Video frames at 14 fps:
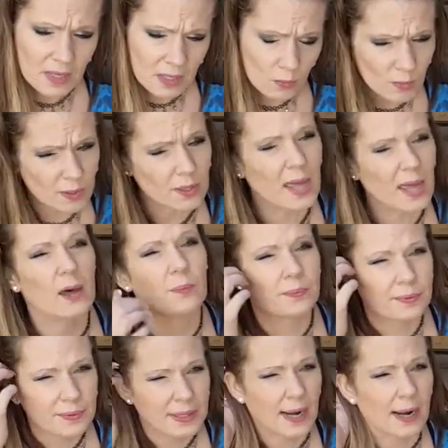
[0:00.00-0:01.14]
It will help
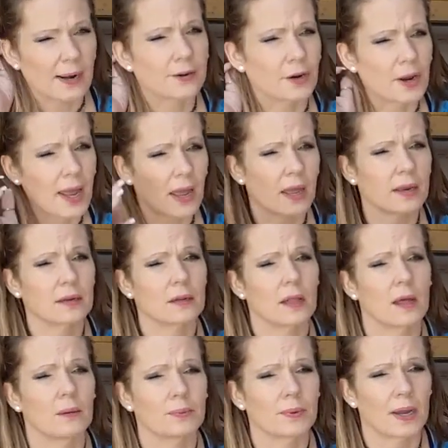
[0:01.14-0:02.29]
get out of your head. It'll
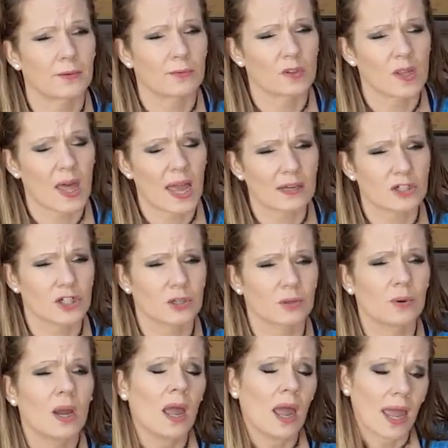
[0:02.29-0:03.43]
help kind of relax you.